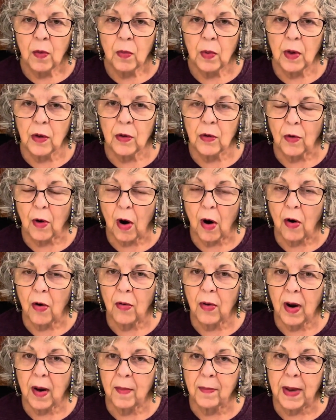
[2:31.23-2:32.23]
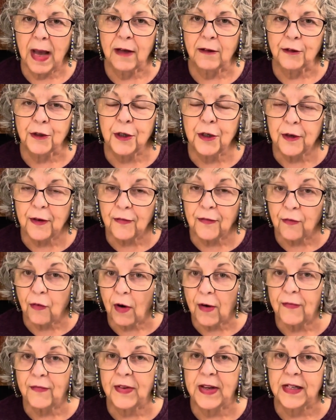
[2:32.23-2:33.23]
will grow about 2 to
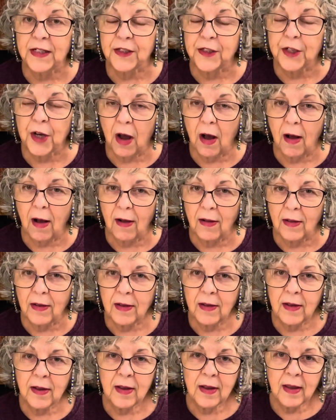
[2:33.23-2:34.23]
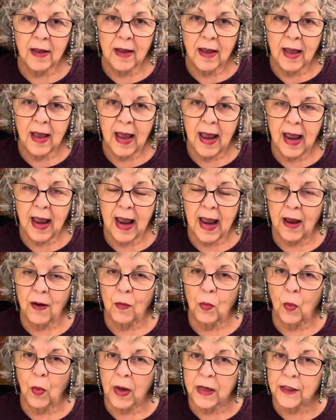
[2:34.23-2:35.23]
4 feet tall
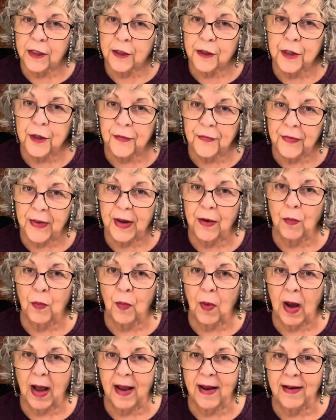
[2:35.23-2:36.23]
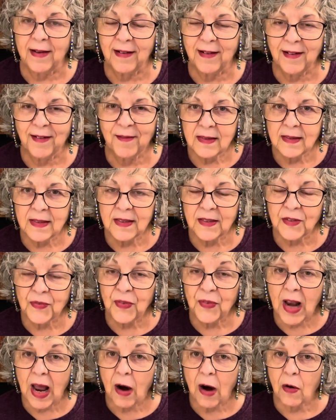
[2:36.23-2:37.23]
and 1 to 2 feet wide. This
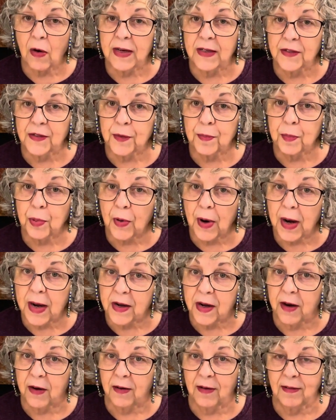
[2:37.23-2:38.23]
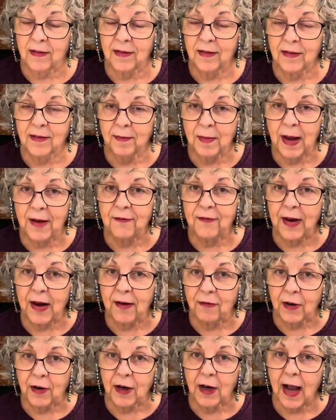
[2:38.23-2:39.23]
flower is a perennial, my
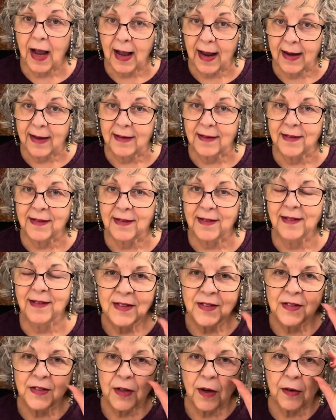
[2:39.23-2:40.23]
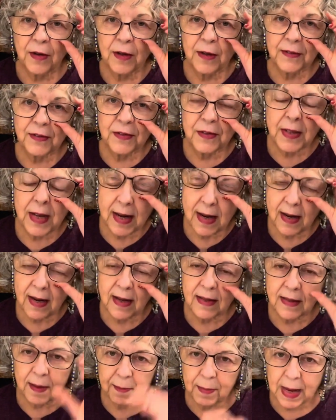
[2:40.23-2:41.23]
favorite kind. So you'll see
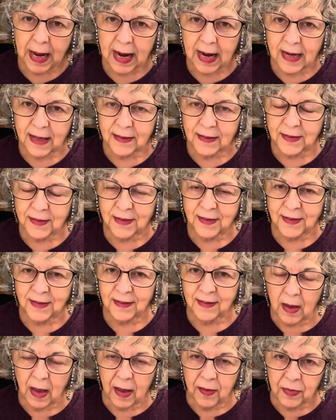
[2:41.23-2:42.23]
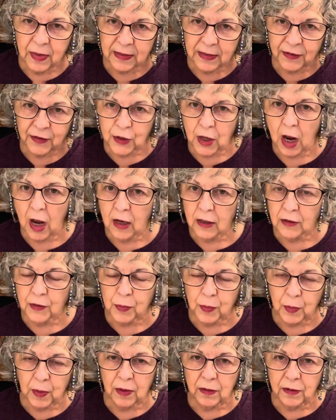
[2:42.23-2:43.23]
at the base, the stalks
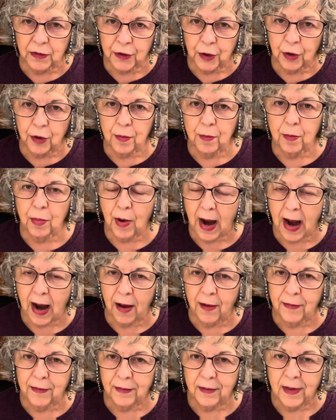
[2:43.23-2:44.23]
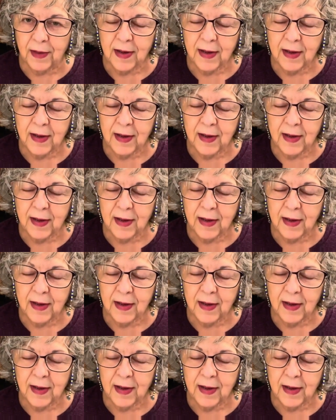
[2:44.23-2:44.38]
will turn brown,